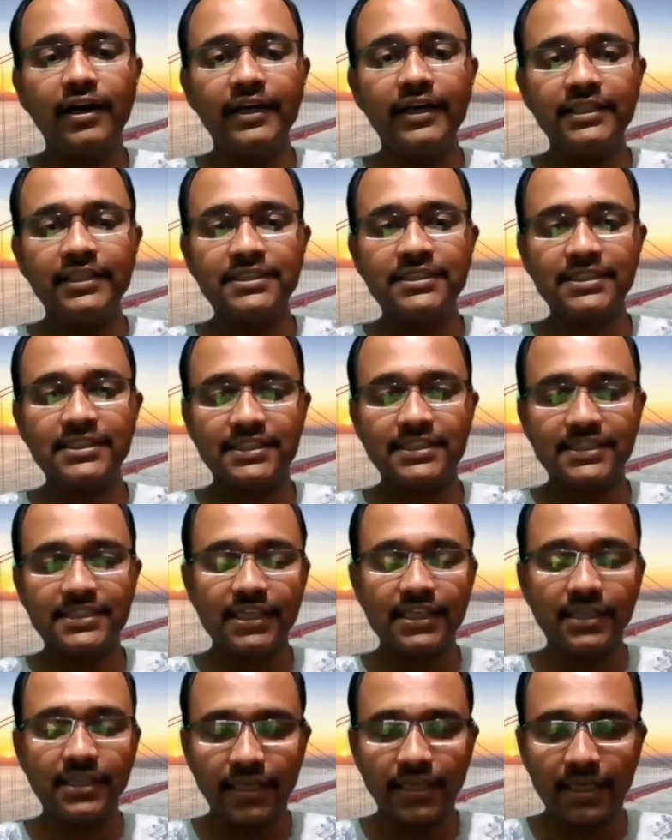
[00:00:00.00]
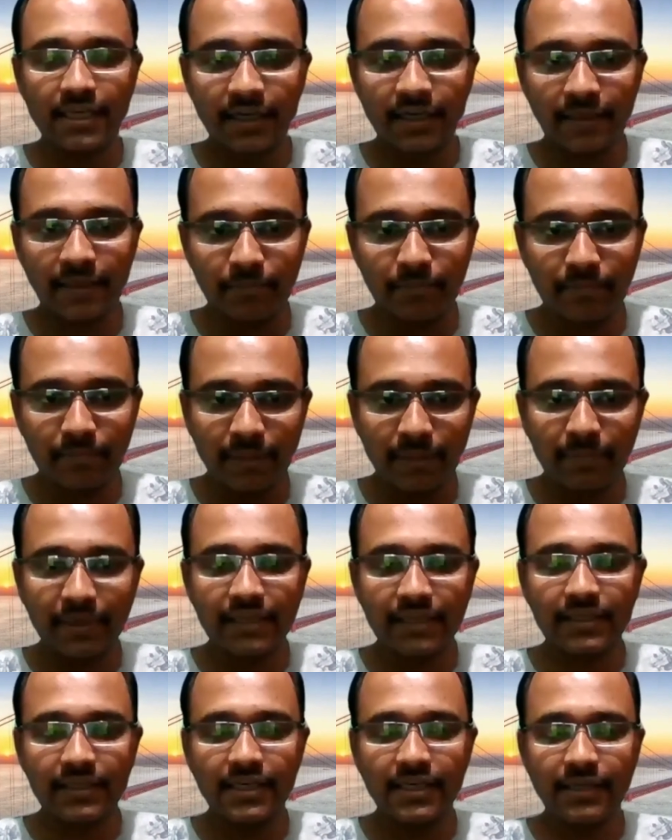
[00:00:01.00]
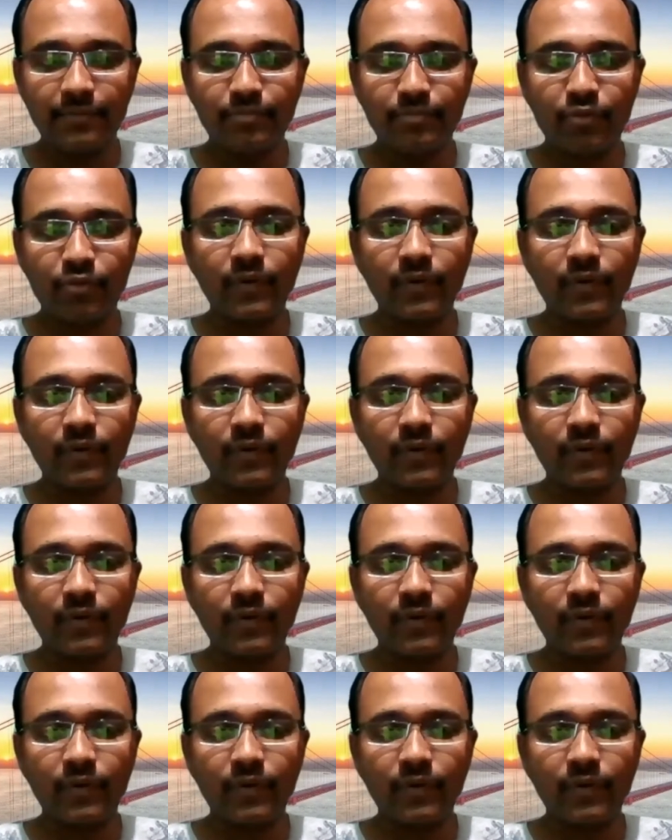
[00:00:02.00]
in just a single button click,